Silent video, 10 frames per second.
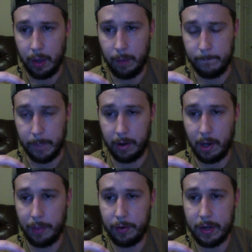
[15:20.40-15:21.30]
But
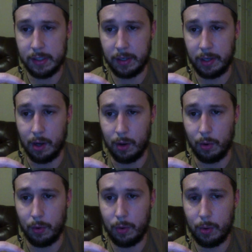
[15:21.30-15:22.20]
another reason,
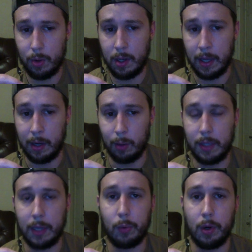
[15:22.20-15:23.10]
I don't
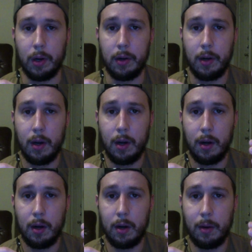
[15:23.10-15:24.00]
think we're
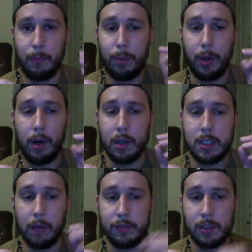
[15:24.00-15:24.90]
putting
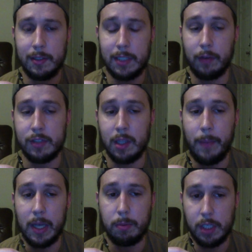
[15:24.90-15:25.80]
ourselves in the
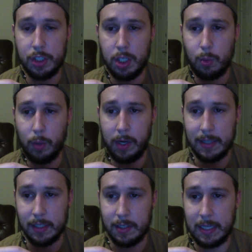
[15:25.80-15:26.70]
best position to win it
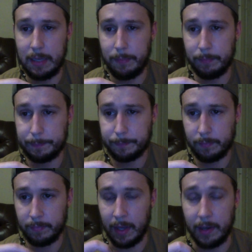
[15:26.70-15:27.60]
as a team.
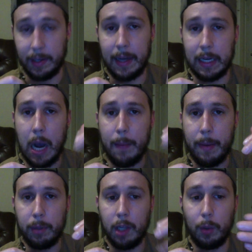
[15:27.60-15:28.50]
And again, comment
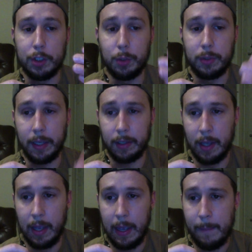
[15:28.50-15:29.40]
below what you think.
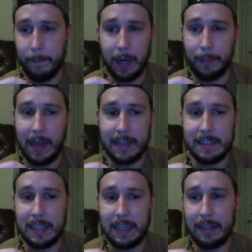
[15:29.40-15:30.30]
But I'm not
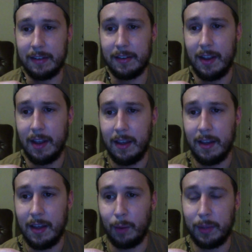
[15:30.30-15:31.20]
seeing.
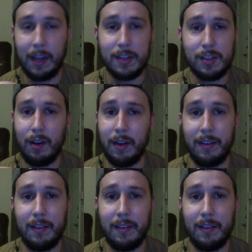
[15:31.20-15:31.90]
I don't think I saw it.